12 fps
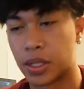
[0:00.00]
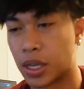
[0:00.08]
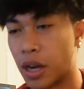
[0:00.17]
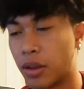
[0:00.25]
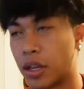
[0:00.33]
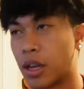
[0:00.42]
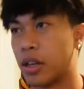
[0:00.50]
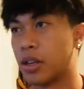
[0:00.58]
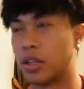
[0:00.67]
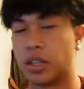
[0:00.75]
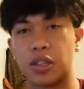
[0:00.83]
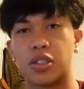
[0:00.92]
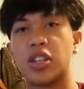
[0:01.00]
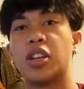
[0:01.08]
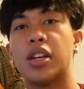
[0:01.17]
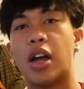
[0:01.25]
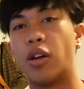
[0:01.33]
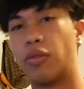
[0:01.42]
Kind of like a
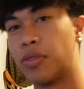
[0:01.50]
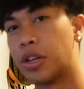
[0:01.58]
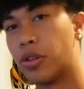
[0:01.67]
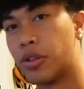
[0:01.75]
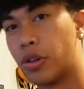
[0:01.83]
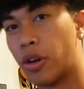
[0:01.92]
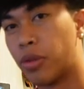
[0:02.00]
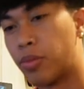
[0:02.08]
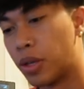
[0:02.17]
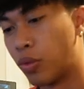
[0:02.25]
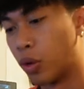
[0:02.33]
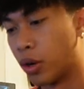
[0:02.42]
sit-down video, you know what I mean?